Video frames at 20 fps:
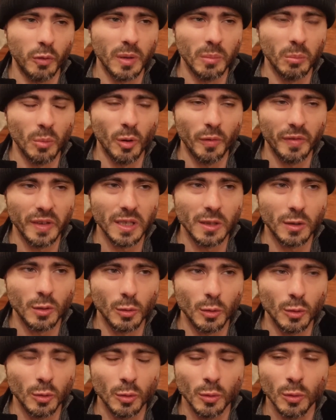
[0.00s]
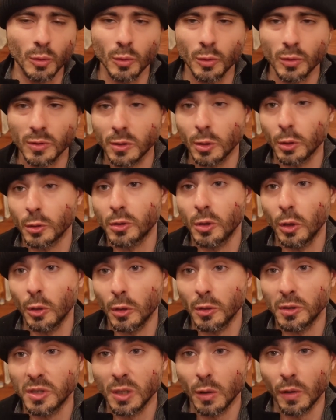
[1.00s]
we move into
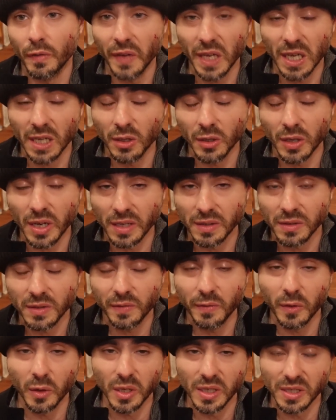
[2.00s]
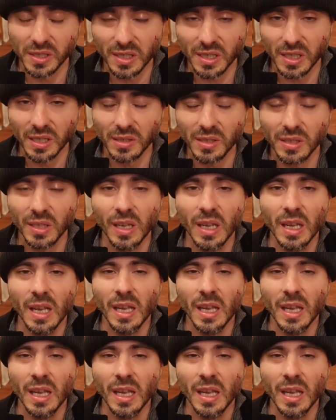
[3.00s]
sociology of ignorance, for instance,